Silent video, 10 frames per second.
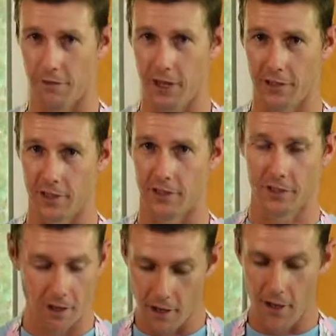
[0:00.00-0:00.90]
phases.
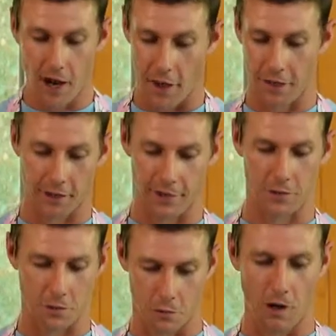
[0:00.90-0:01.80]
I think
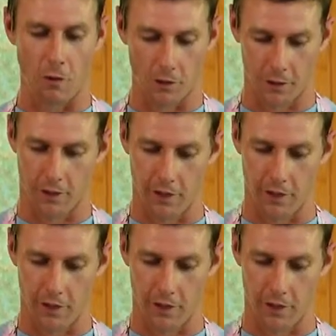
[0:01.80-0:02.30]
this was well worth